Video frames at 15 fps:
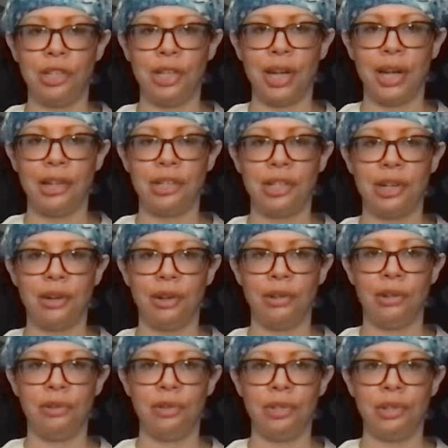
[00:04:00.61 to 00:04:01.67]
texts, and all
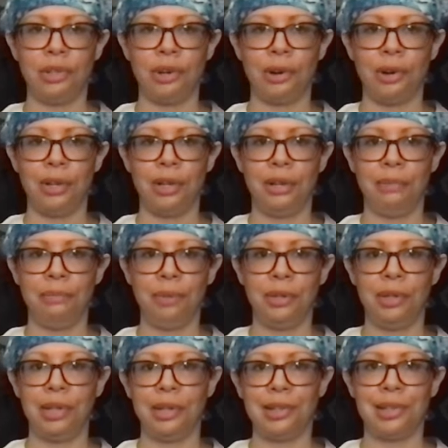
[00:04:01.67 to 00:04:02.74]
those Tartarian
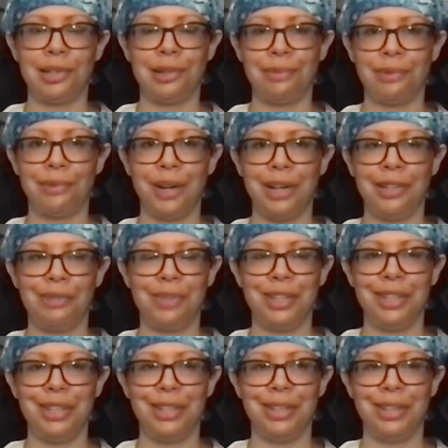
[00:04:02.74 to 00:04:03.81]
buildings remains we
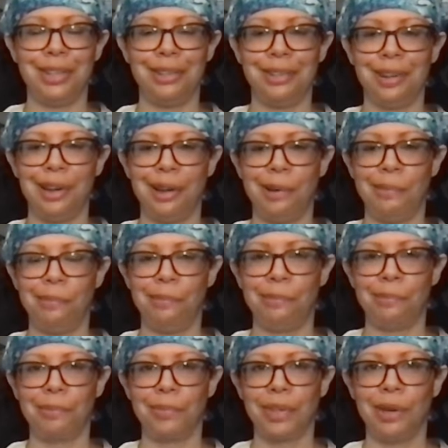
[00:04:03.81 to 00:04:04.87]
see the
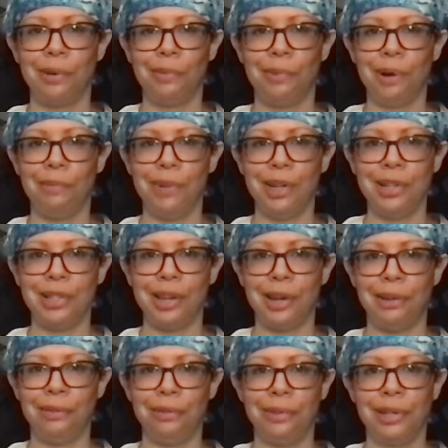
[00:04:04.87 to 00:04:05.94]
remnants
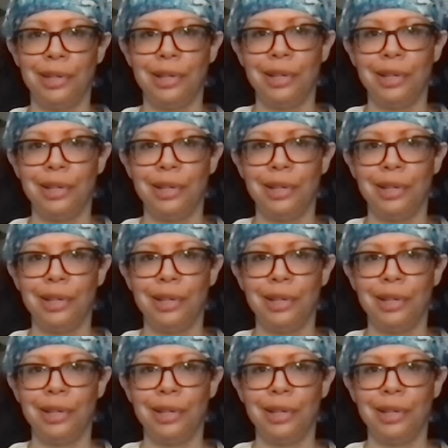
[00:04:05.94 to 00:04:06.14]
of.